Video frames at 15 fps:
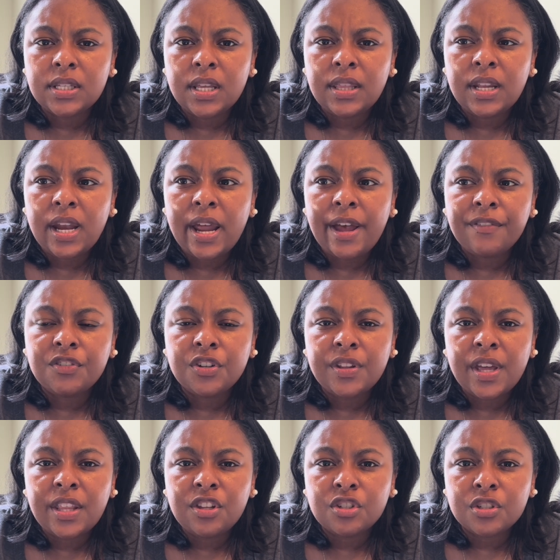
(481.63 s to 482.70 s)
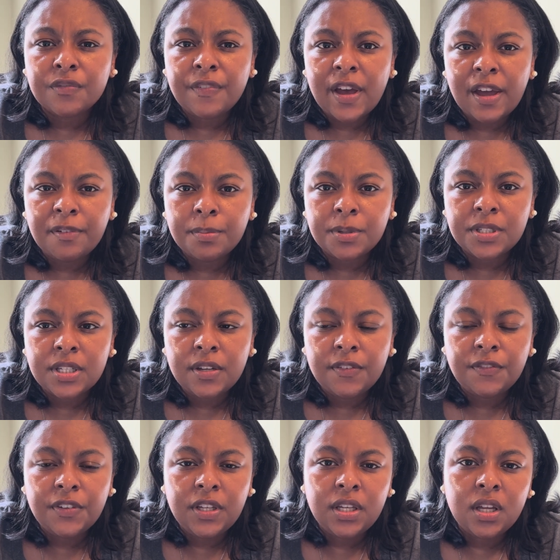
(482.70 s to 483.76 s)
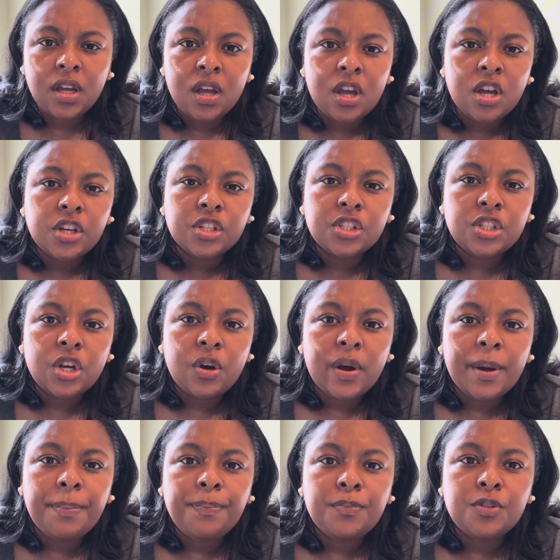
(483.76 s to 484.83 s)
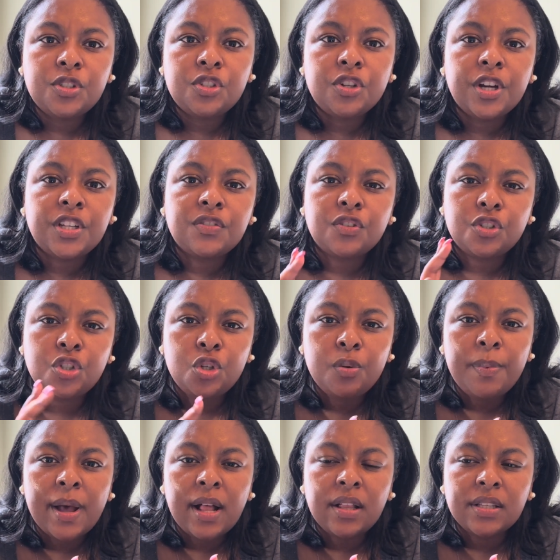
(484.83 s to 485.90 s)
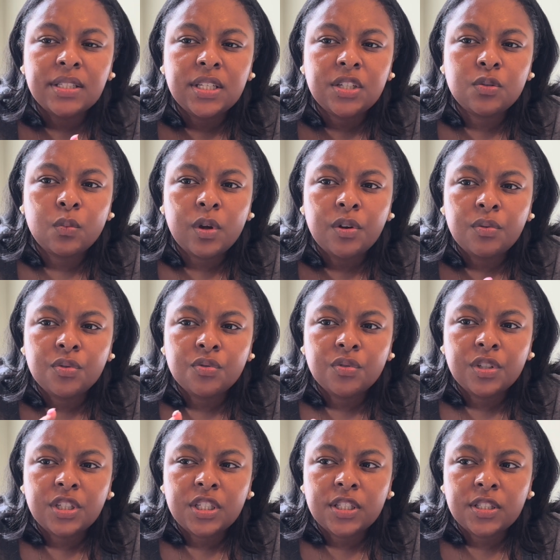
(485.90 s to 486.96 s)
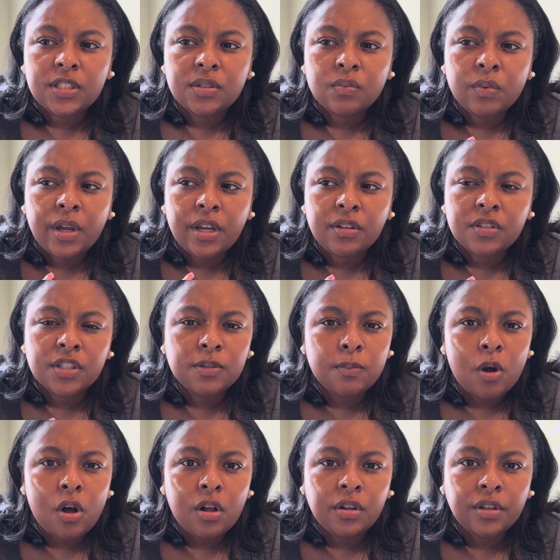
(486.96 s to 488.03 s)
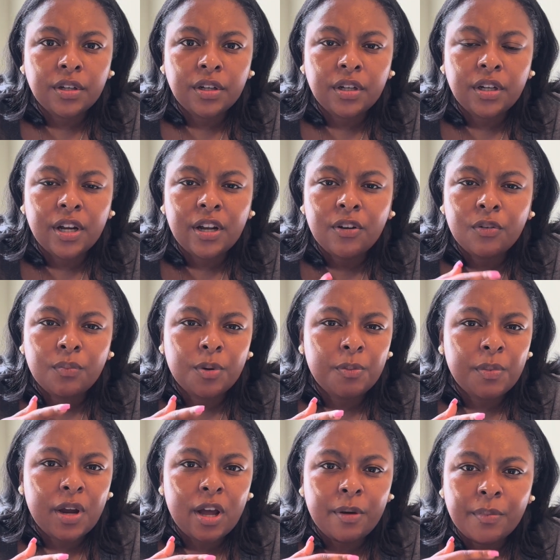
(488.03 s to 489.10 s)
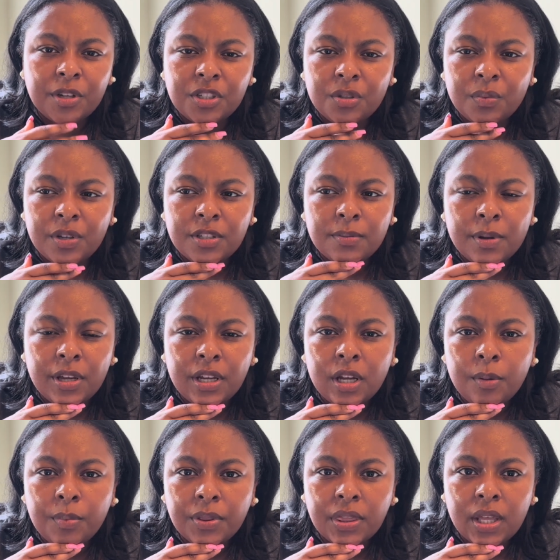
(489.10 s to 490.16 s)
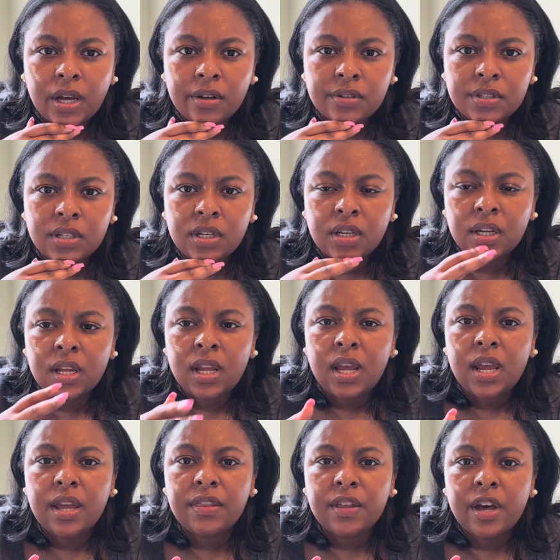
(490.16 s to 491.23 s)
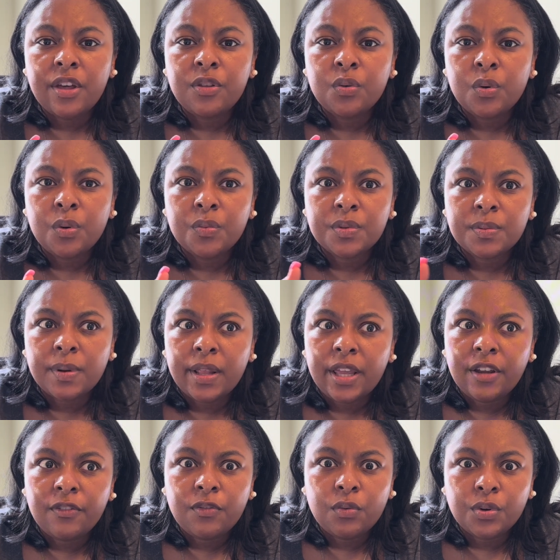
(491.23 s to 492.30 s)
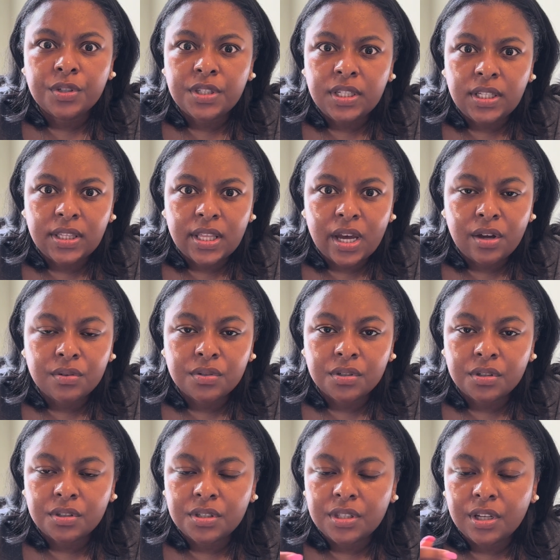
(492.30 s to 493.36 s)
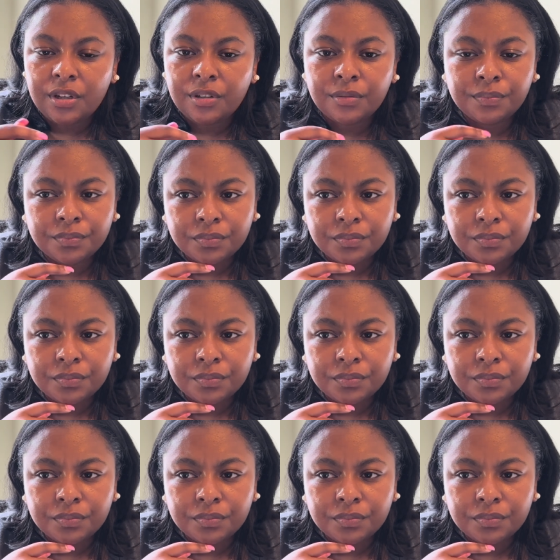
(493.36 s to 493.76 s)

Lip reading: And then after that, there's a 5% fee. So I transferred 2 balances. One was really smaller. I don't remember how much it was, probably a couple thousand. And the other one was probably like 14,000 or so.